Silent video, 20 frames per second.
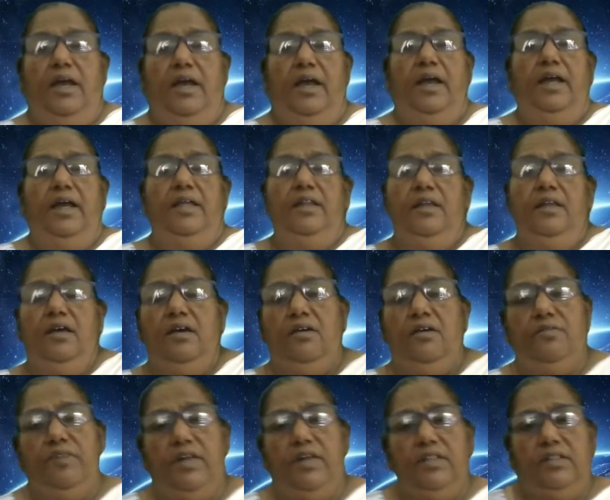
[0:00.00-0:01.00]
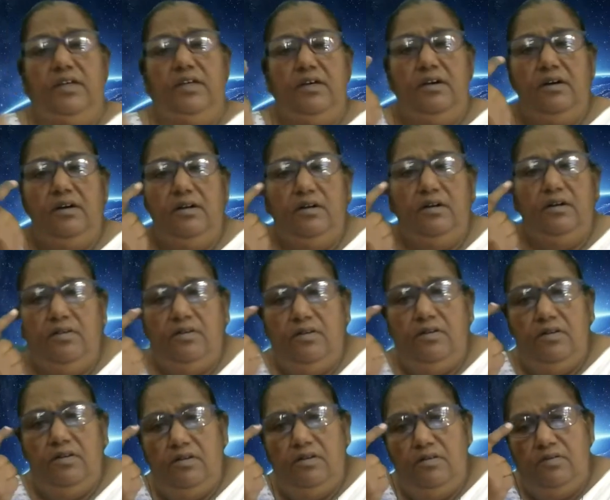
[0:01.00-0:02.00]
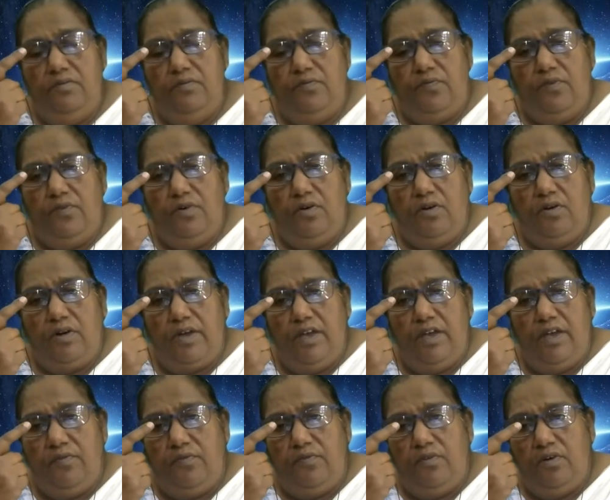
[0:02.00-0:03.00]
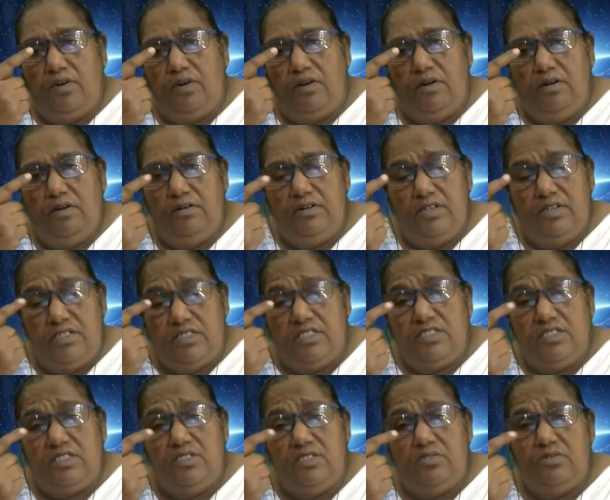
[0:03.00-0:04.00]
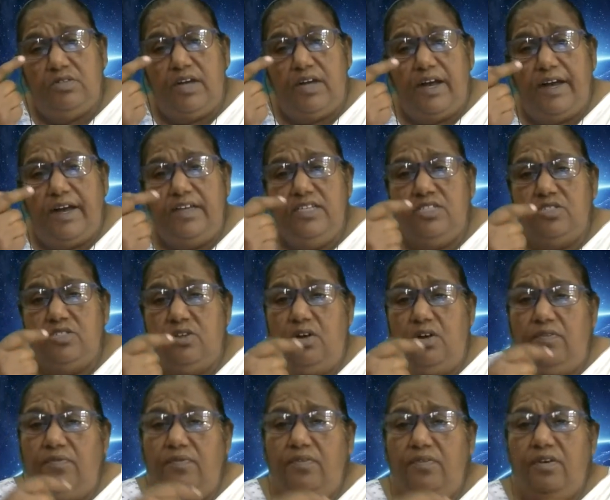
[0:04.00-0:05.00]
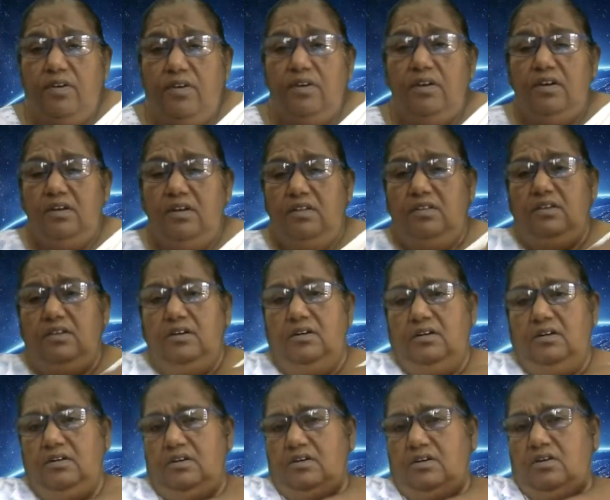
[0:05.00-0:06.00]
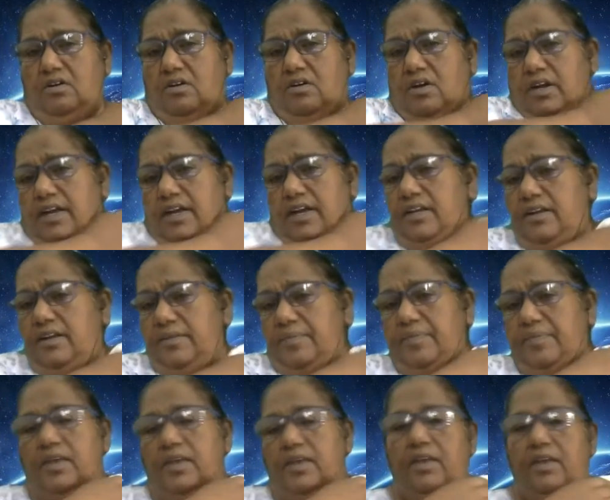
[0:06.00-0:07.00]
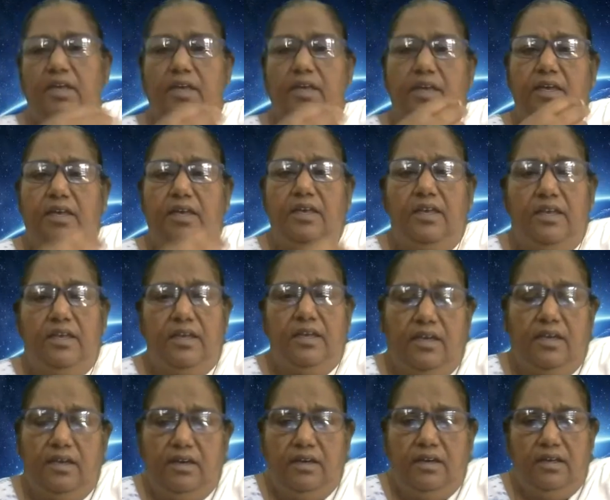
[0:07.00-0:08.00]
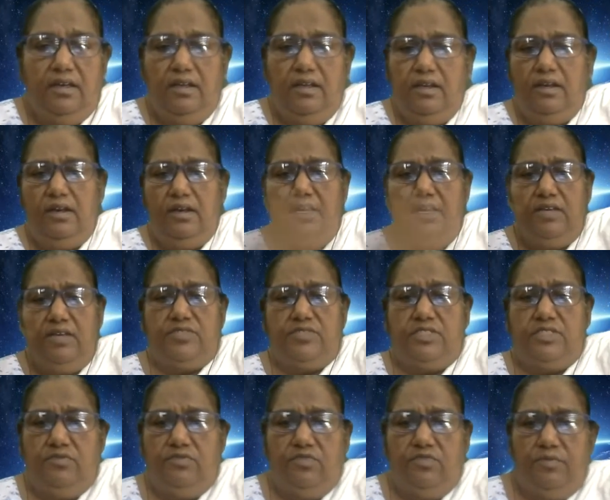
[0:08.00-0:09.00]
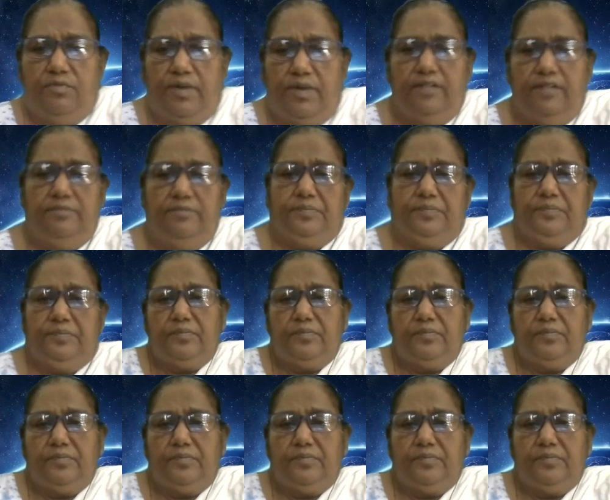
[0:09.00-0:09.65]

And when the hay fork reaches into the eyes of the crocodile, he leaves the woman